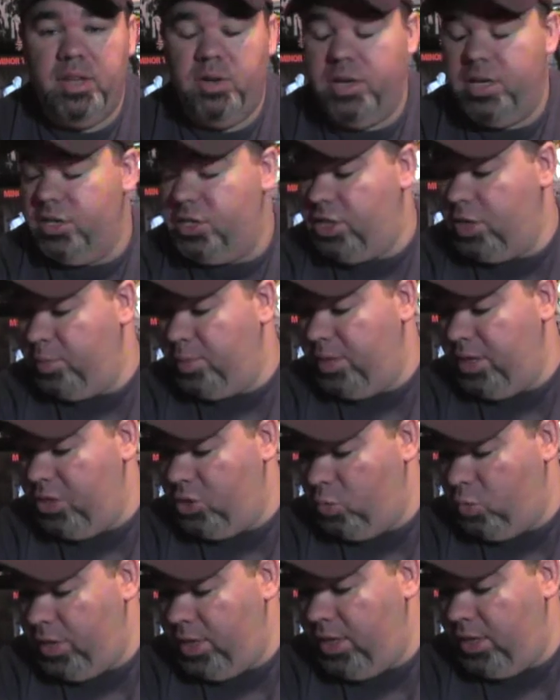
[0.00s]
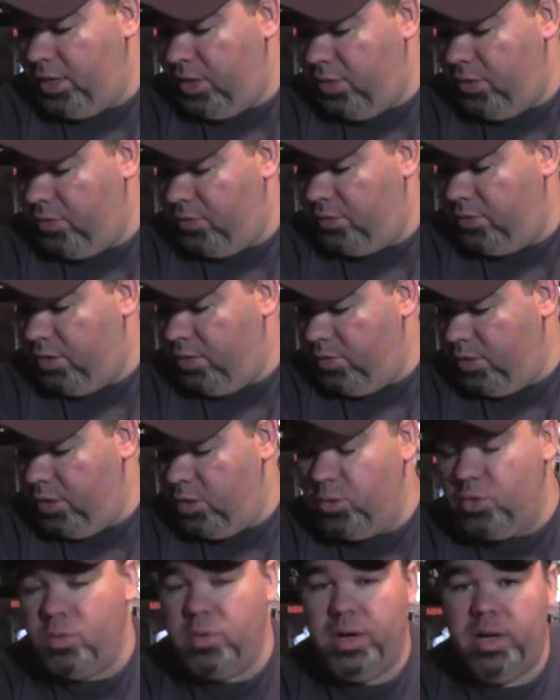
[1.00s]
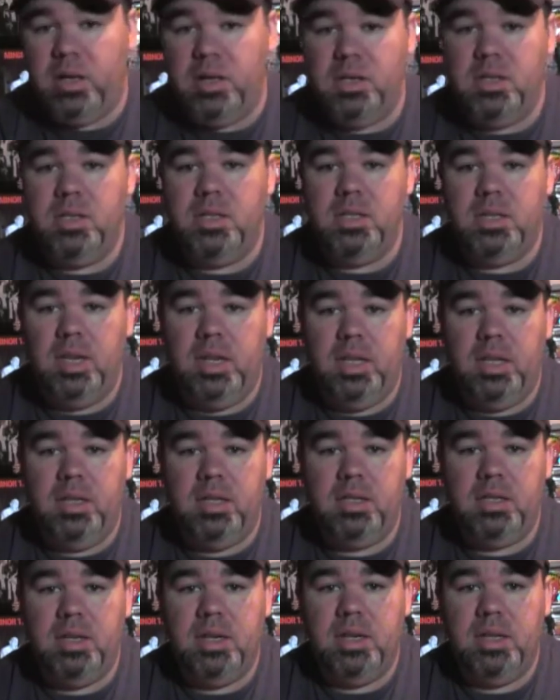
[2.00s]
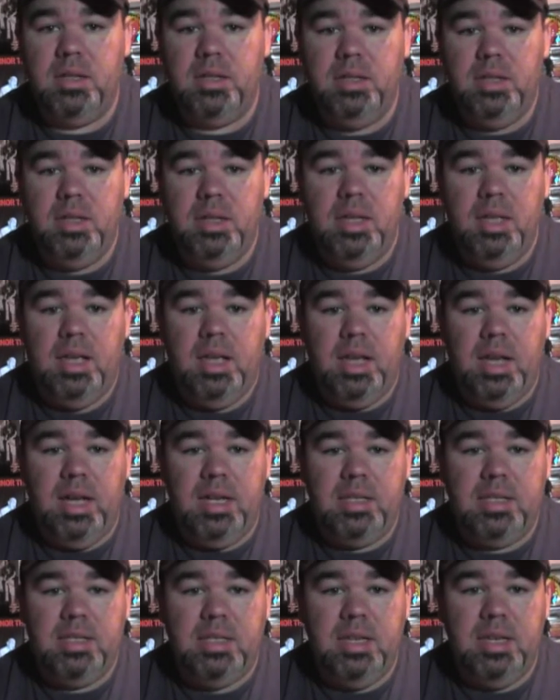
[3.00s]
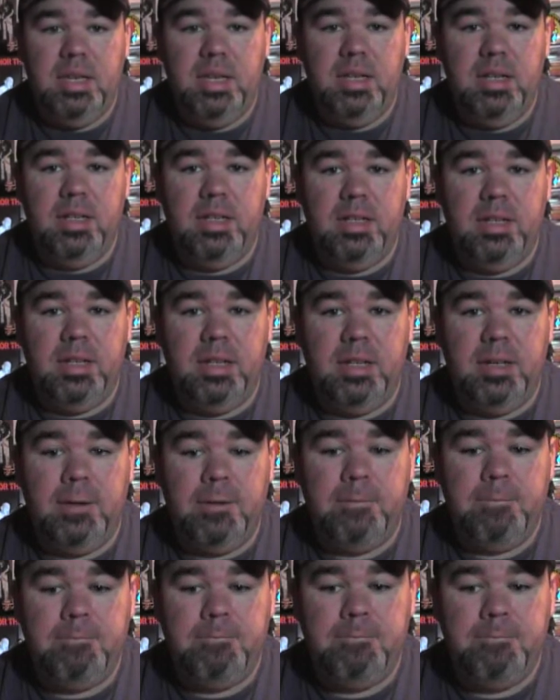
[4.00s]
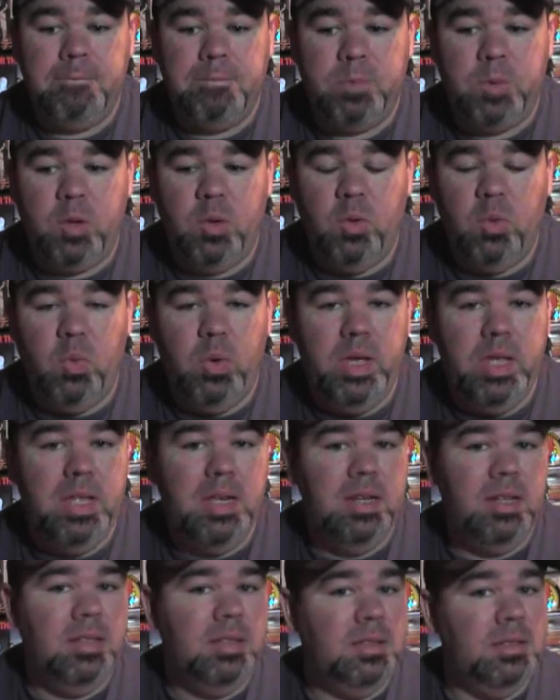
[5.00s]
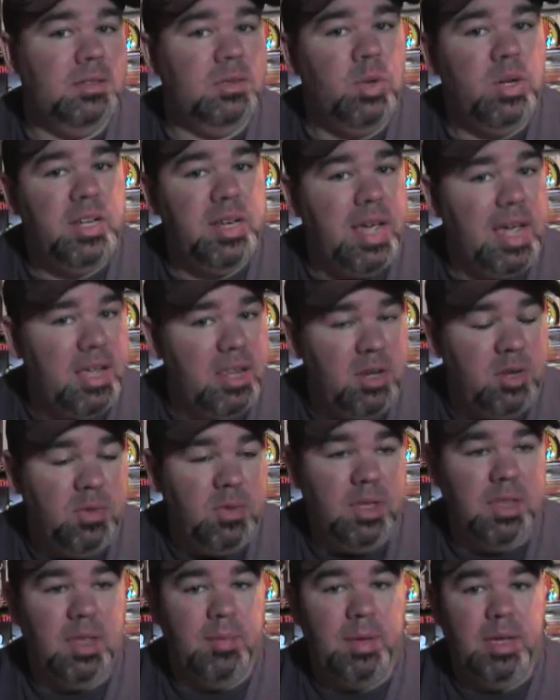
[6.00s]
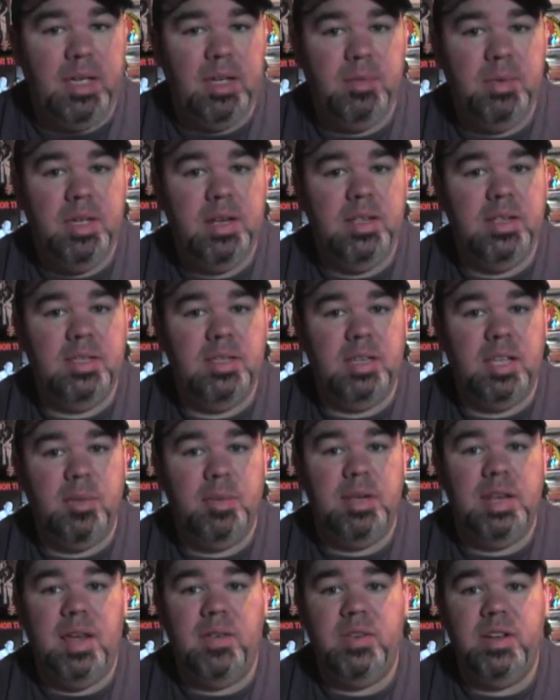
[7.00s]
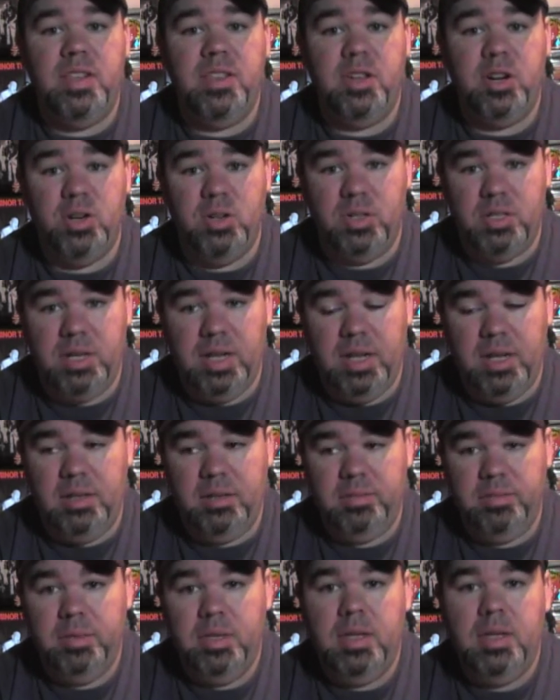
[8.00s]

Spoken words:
They'll get a shipment each week of the used records. And I said, what day do you think they may come in? He said, they come in every Thursday.